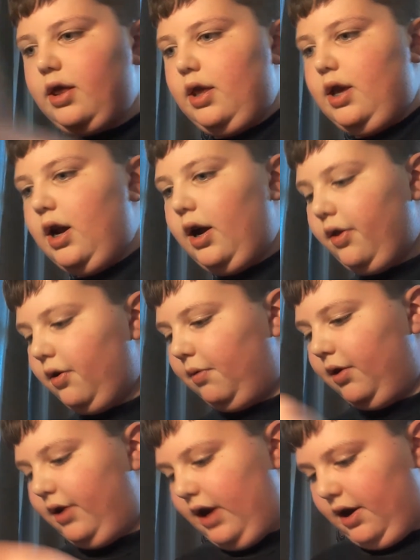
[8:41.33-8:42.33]
the other
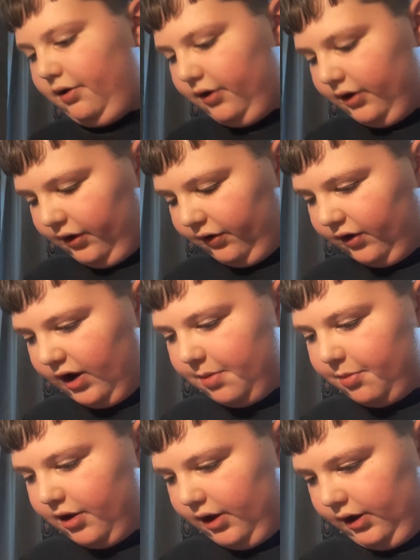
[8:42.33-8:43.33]
one down to the
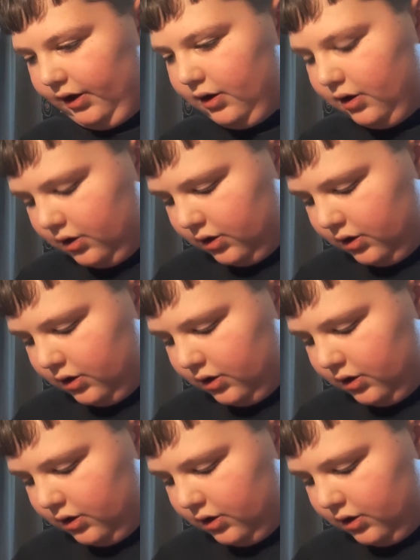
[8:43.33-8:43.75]
same thing.